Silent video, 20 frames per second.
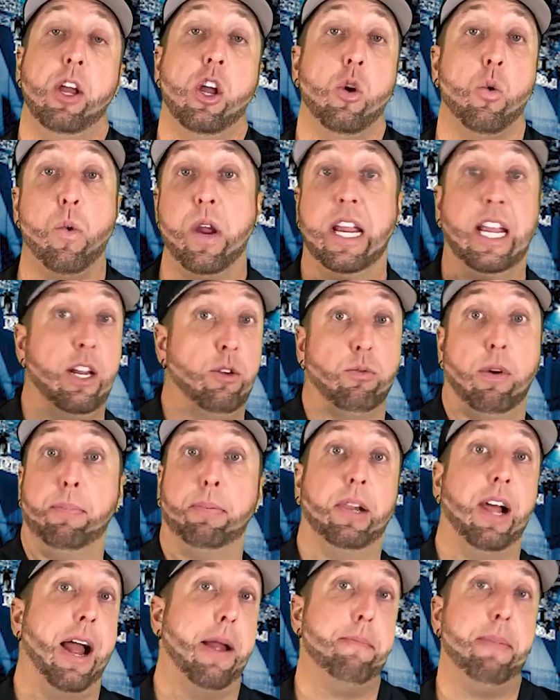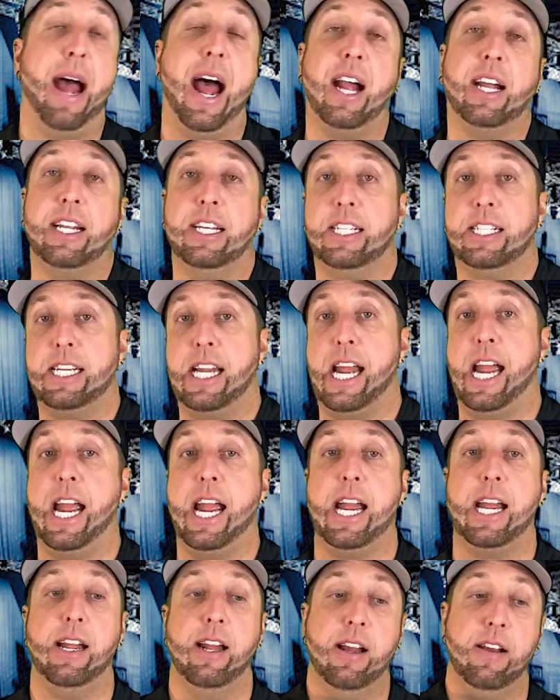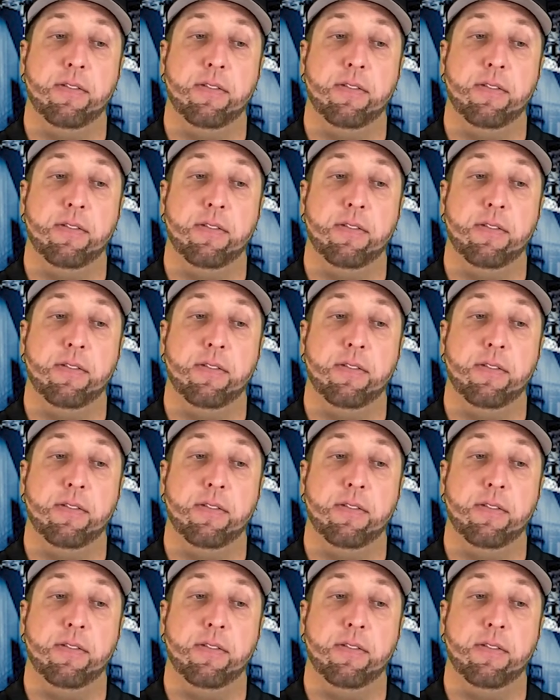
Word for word: we can reply back and say, hey,